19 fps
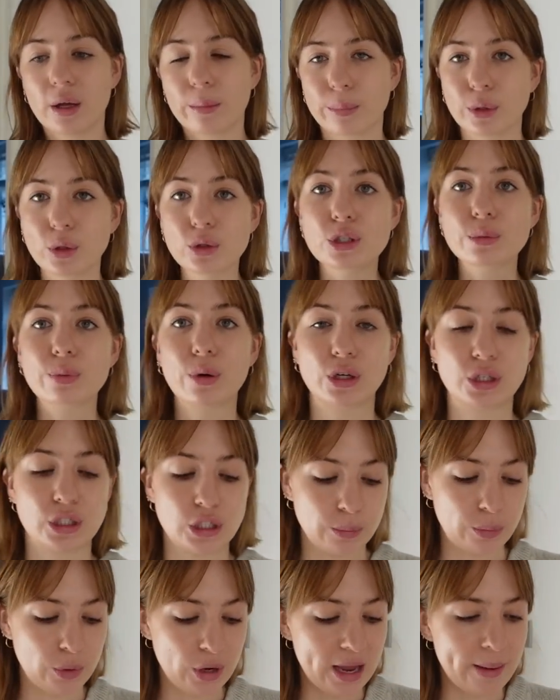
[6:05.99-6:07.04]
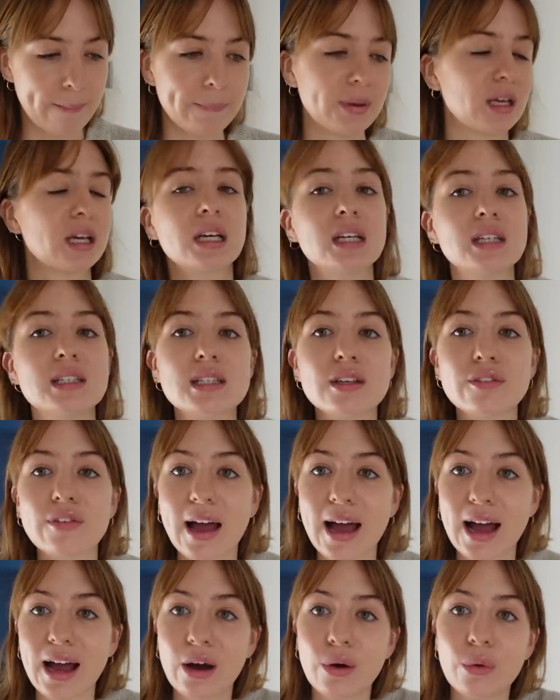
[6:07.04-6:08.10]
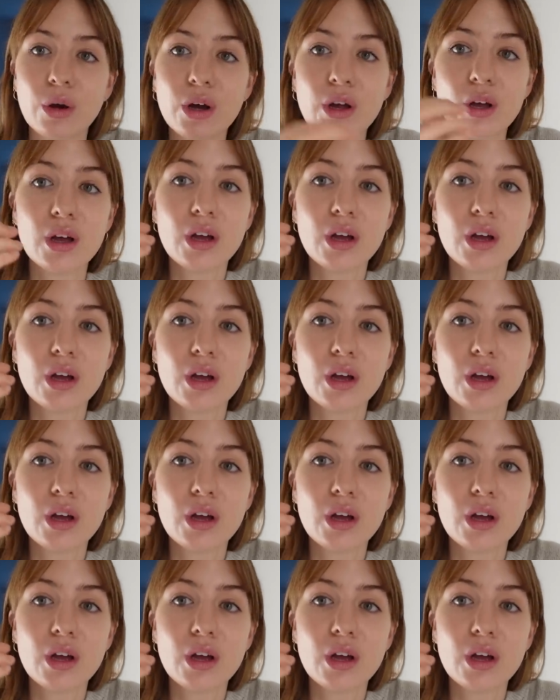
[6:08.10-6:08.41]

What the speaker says: beauty product to put in because of how,